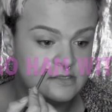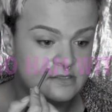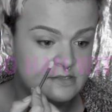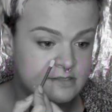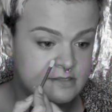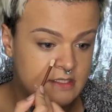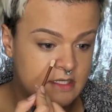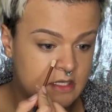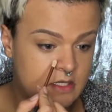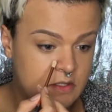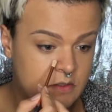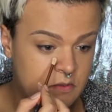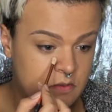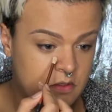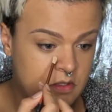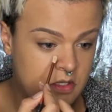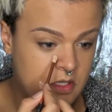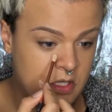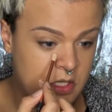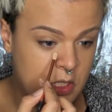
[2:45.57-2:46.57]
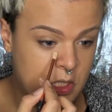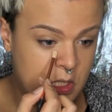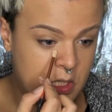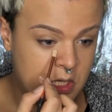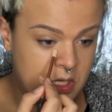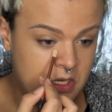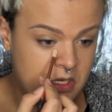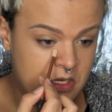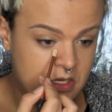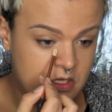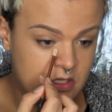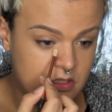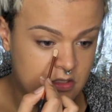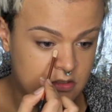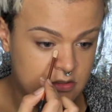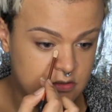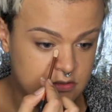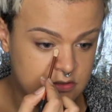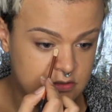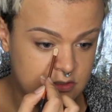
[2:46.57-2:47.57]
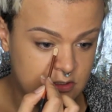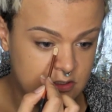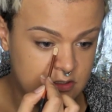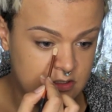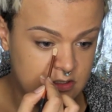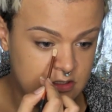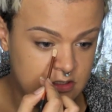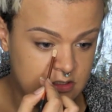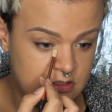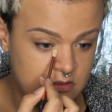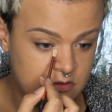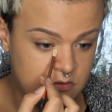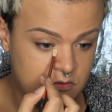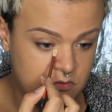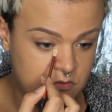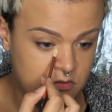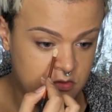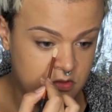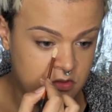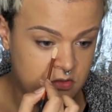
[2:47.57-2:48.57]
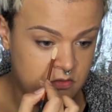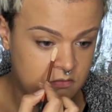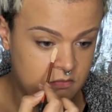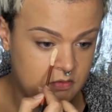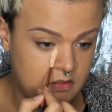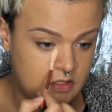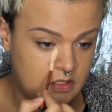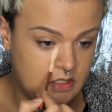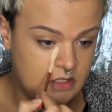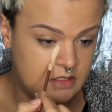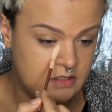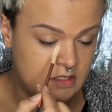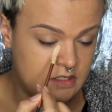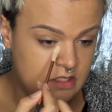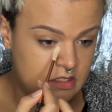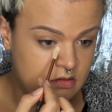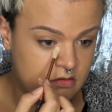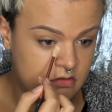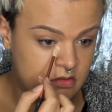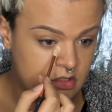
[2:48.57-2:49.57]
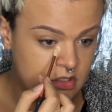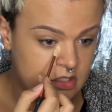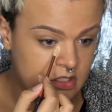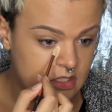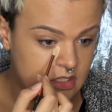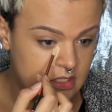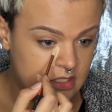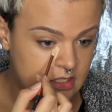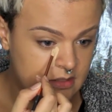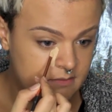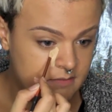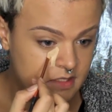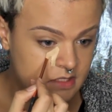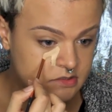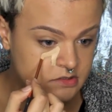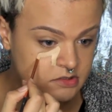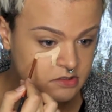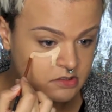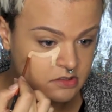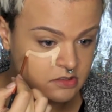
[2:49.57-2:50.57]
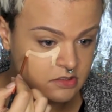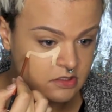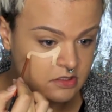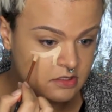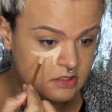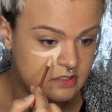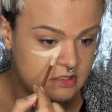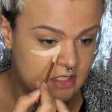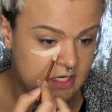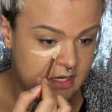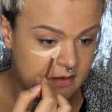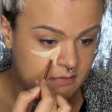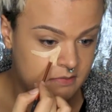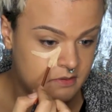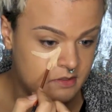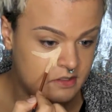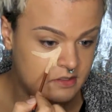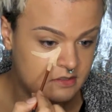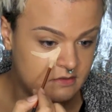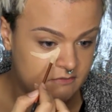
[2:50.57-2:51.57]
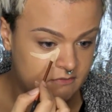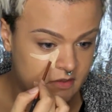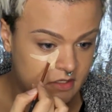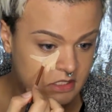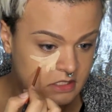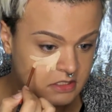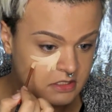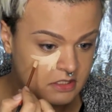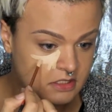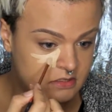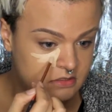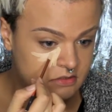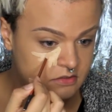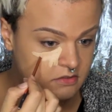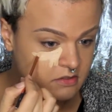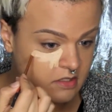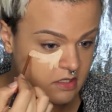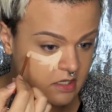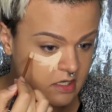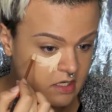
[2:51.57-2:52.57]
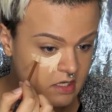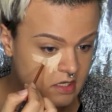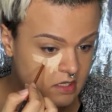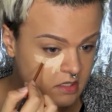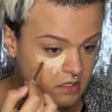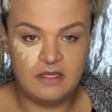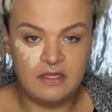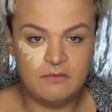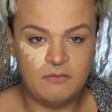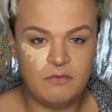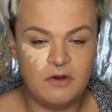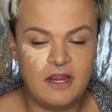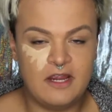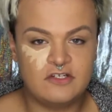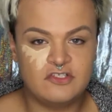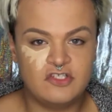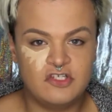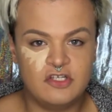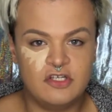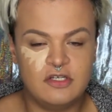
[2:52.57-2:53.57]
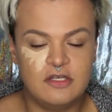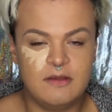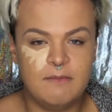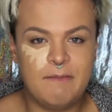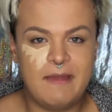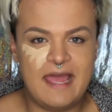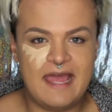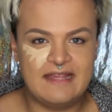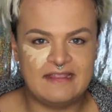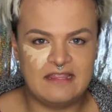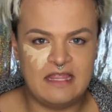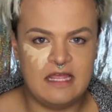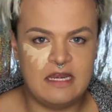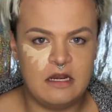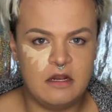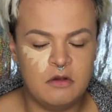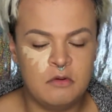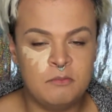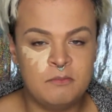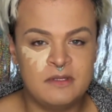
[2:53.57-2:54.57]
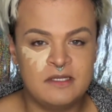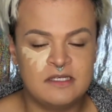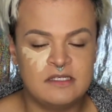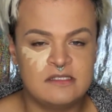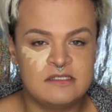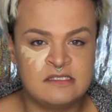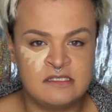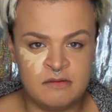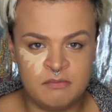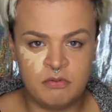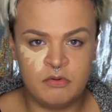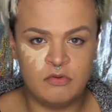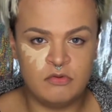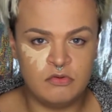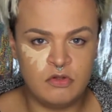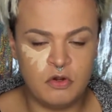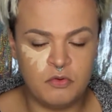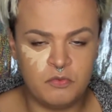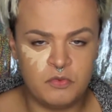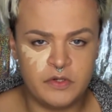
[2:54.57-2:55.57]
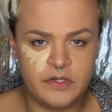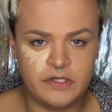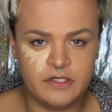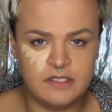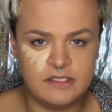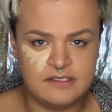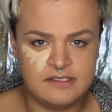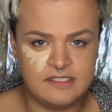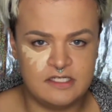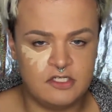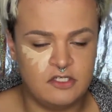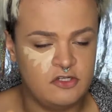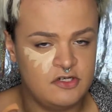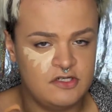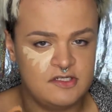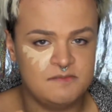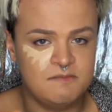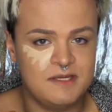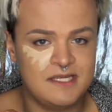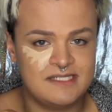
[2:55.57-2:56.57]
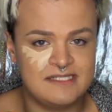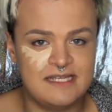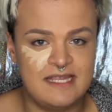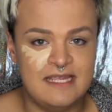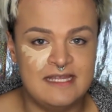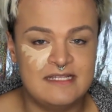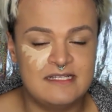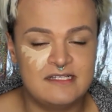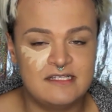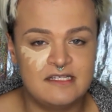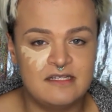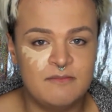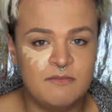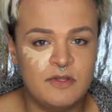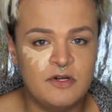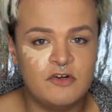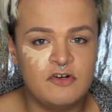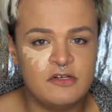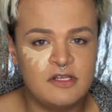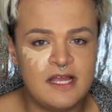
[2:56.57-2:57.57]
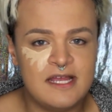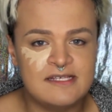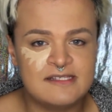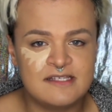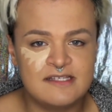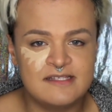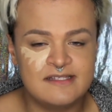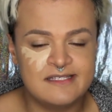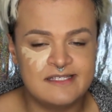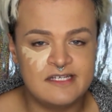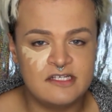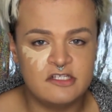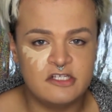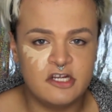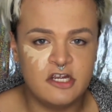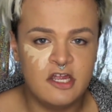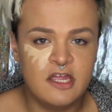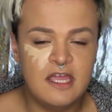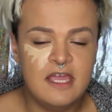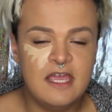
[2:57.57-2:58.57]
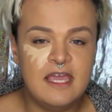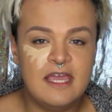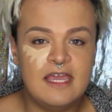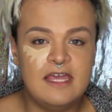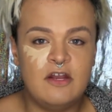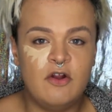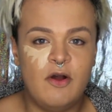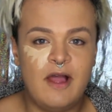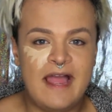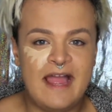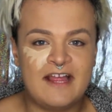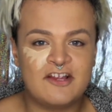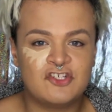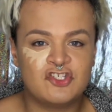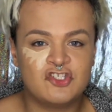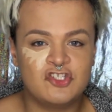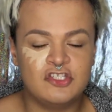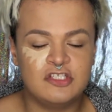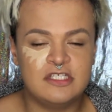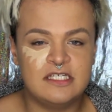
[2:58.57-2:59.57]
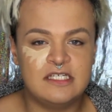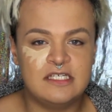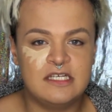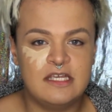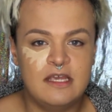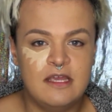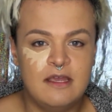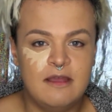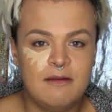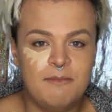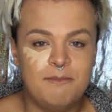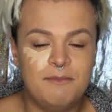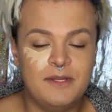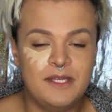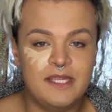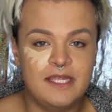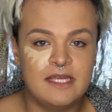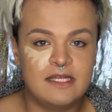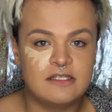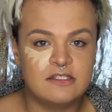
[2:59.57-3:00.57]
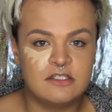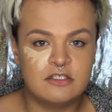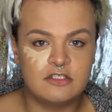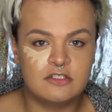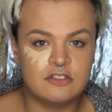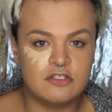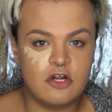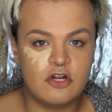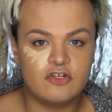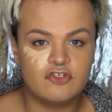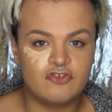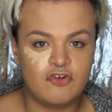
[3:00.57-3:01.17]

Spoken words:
So starting in the corner, bringing it down, and I'm actually gonna not put it directly under the eye. And we're actually gonna pat that out, because the Prolong Wear Concealer is mixed into the Mineralized Concealer. It'll actually begin to start